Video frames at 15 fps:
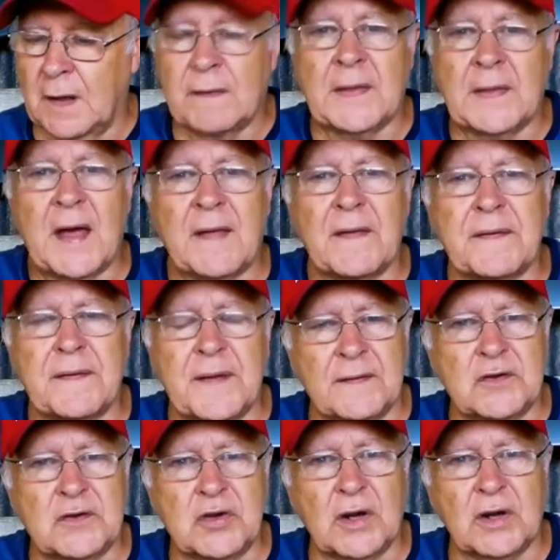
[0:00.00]
The other thing
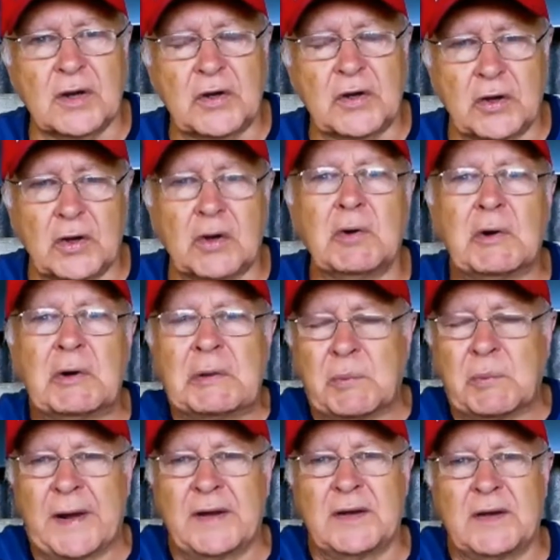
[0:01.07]
that you can do
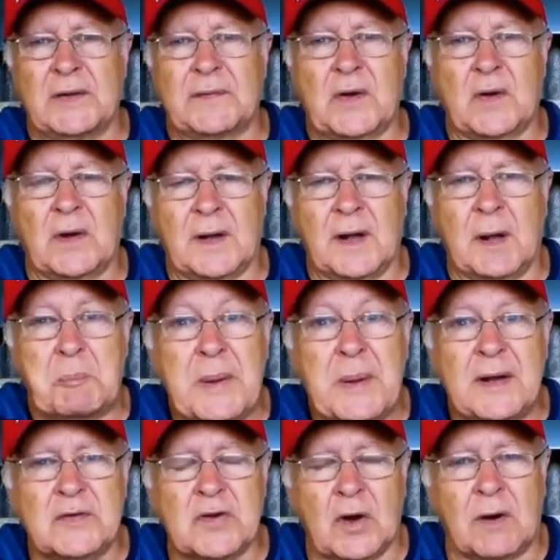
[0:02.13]
when you've got a
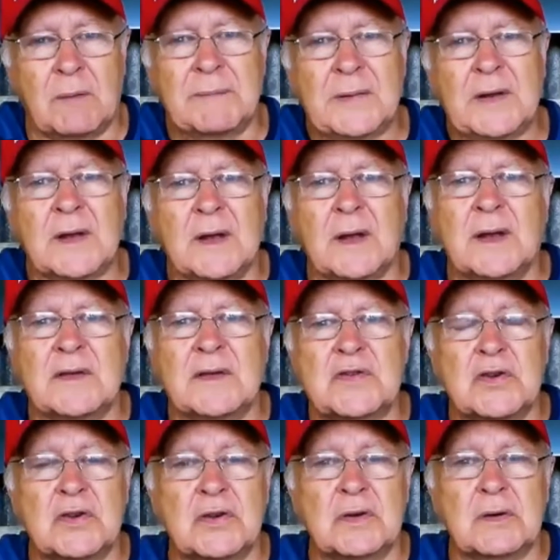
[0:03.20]
big job is
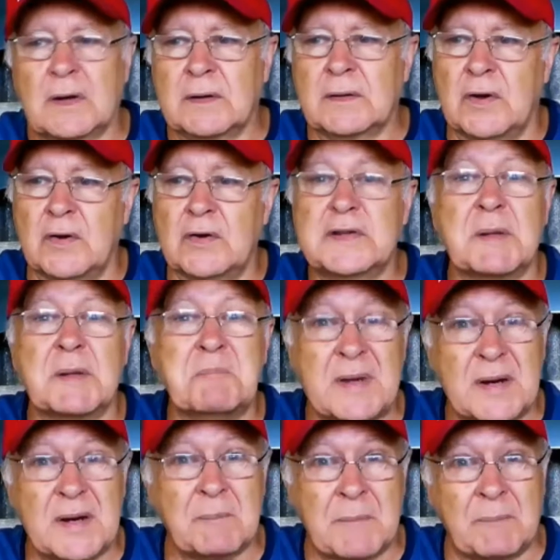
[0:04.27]
to use the
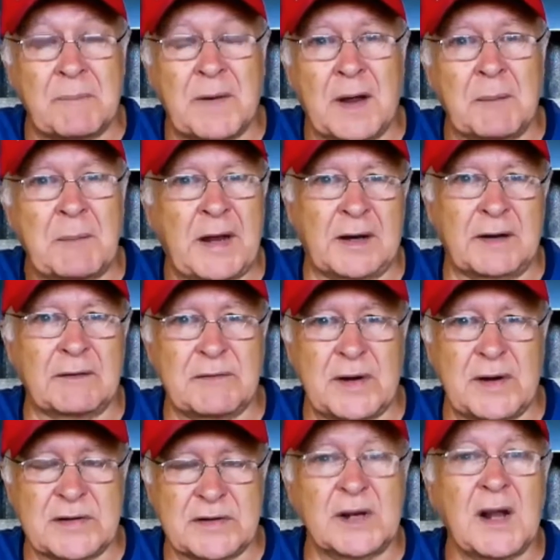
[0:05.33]
minimum amount of
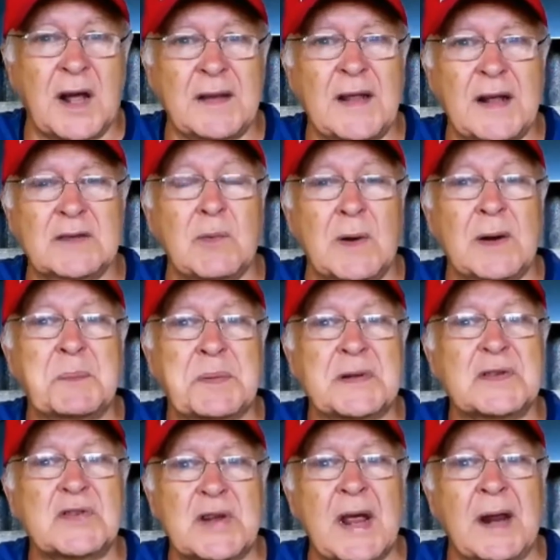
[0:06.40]
resin, and that's
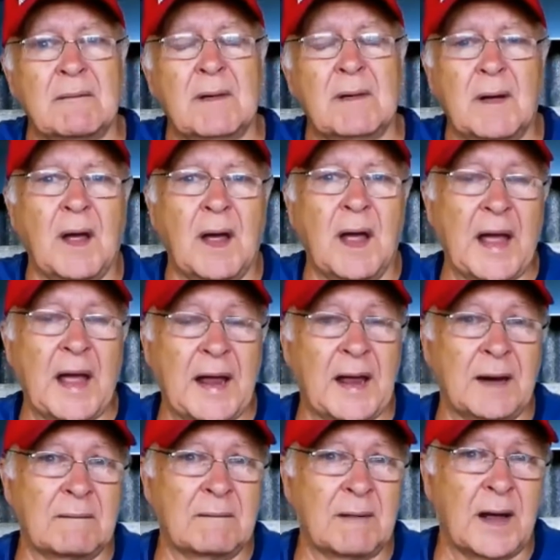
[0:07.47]
1%.
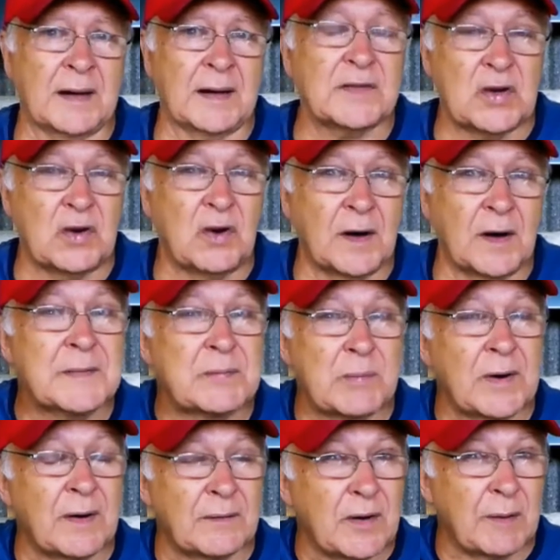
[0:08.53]
And at times when
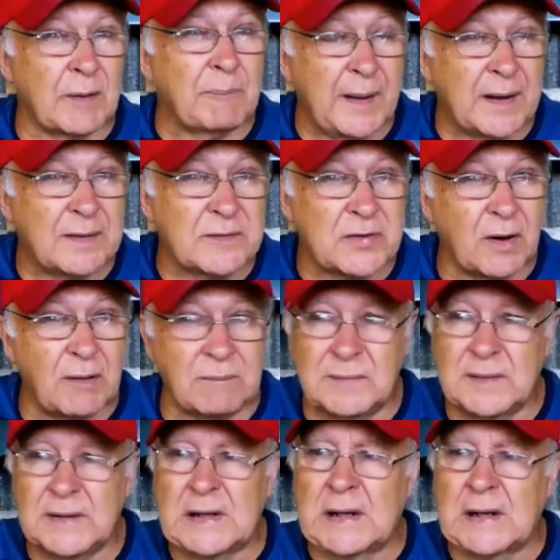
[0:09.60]
I've got a big job
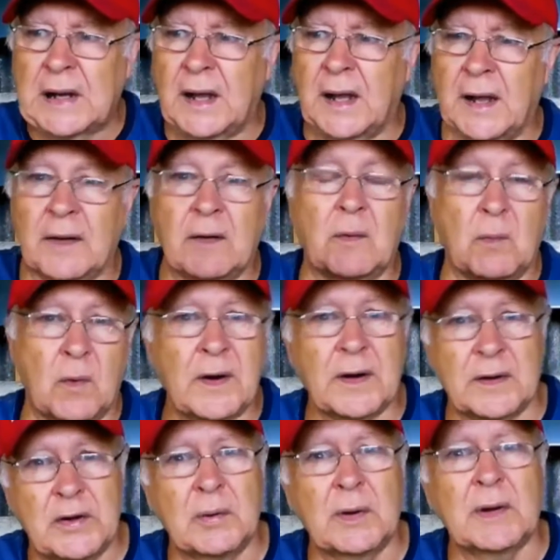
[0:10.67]
and I want
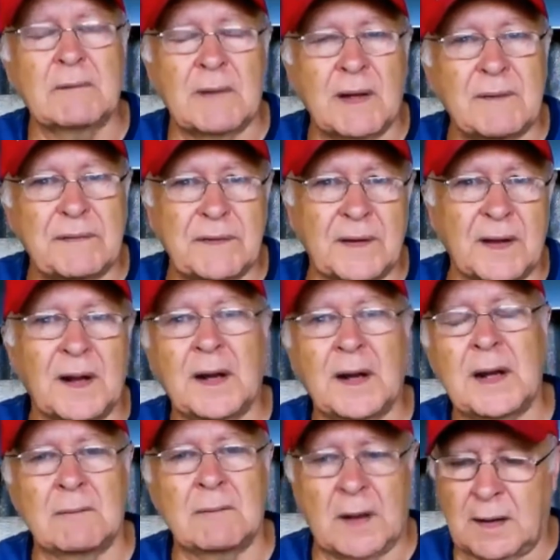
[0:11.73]
to do it
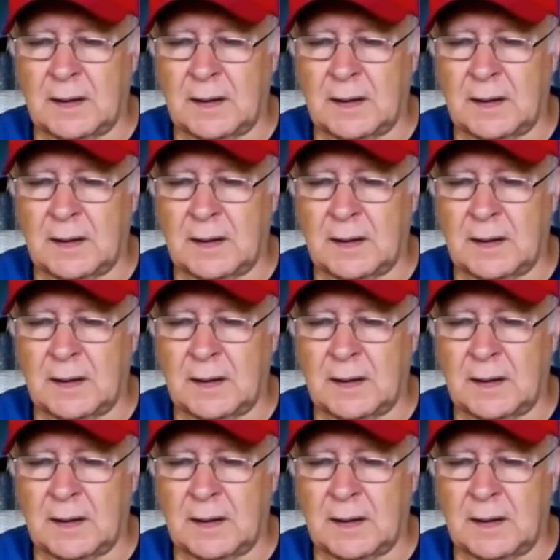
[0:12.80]
fairly